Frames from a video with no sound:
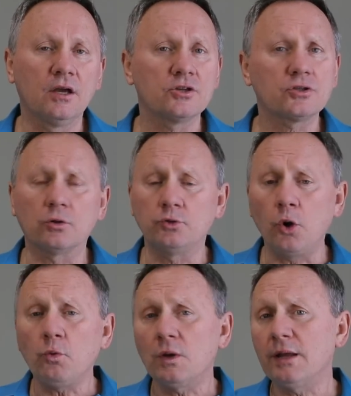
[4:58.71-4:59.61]
So
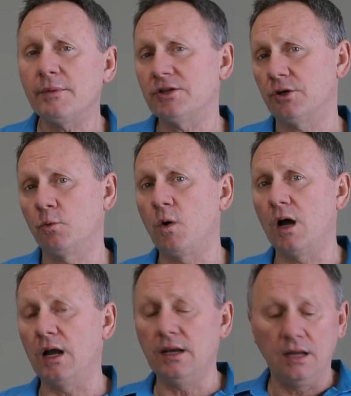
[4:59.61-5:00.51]
don't limit your
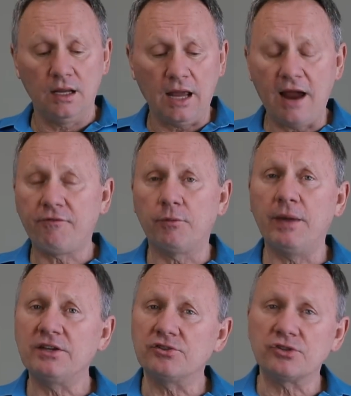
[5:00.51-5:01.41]
one
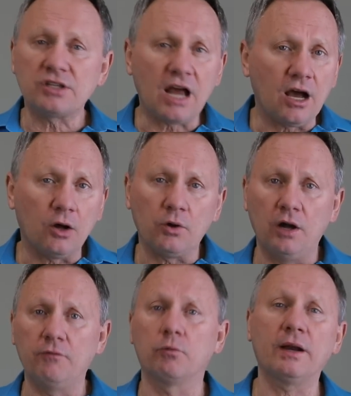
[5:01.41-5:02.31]
affirmation style
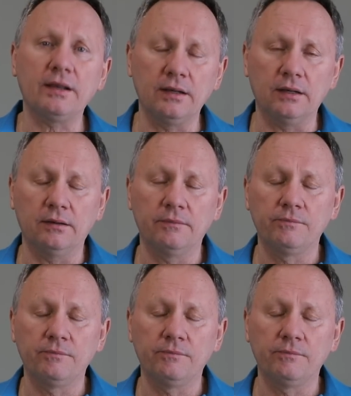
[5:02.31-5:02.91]
of written